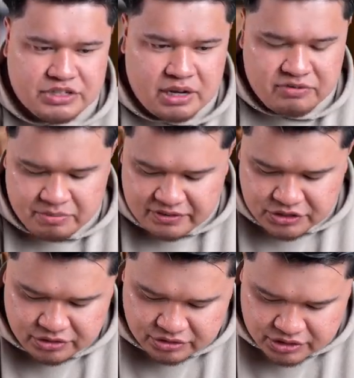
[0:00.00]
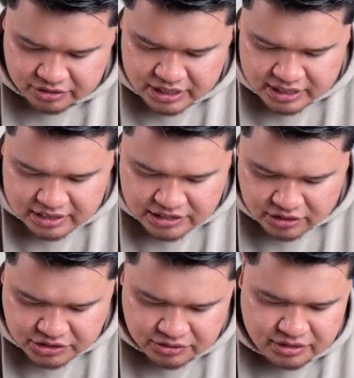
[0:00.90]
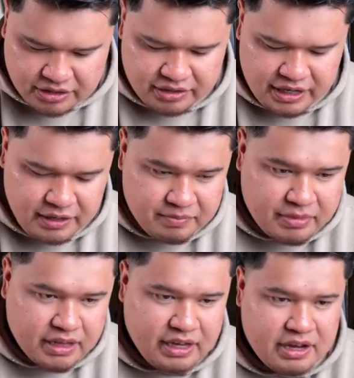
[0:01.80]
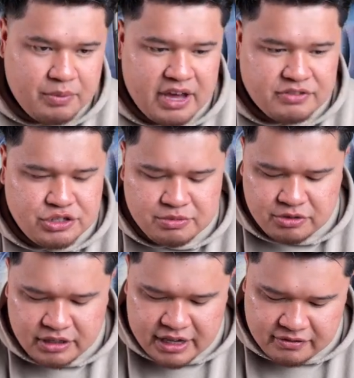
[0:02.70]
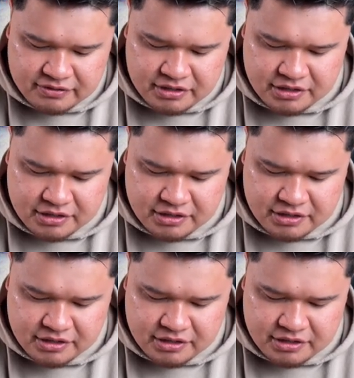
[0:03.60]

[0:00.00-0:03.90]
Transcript: come from F2, so that's also another hit. And we have 2 more left.